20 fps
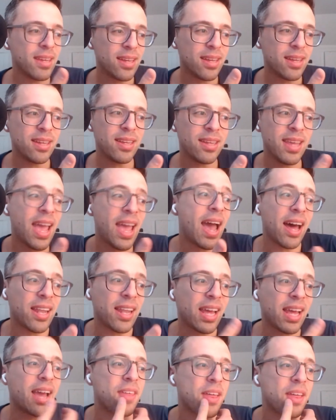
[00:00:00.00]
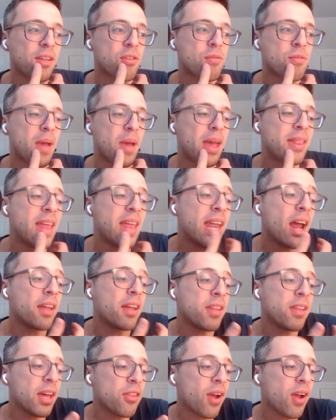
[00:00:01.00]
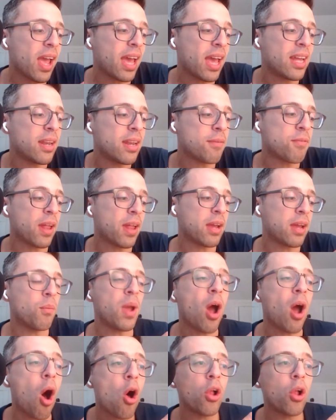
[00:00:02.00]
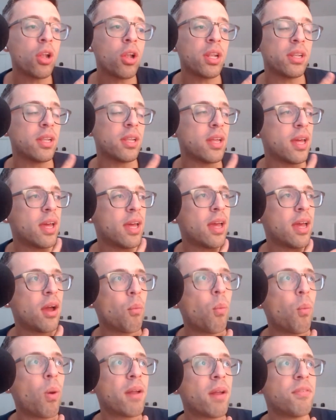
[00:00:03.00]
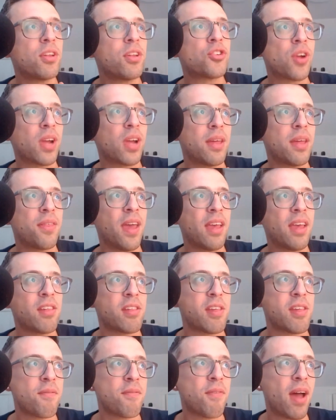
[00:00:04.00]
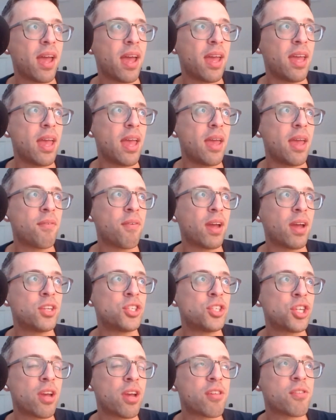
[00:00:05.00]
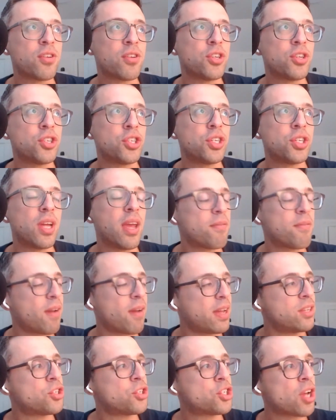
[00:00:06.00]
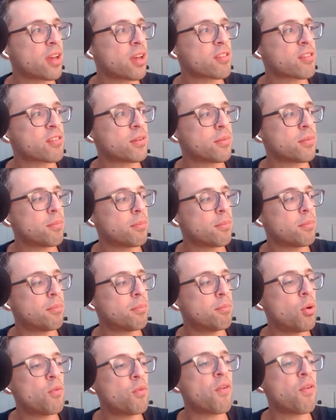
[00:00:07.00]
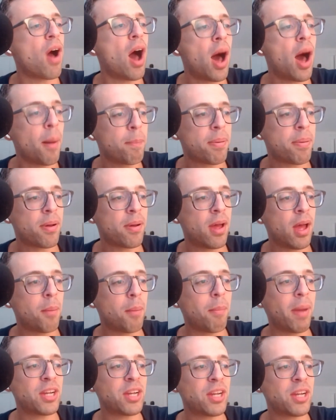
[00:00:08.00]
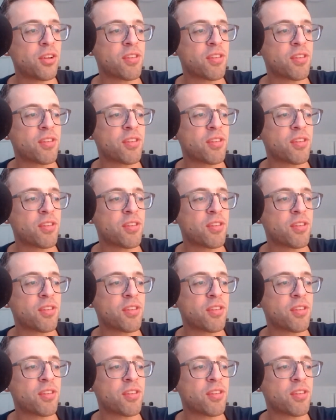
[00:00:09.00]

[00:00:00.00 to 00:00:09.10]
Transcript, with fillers: yeah, like I think there's and then on the other hand, if like we all one of the tricky things is if I if I just sh- if I just move up my just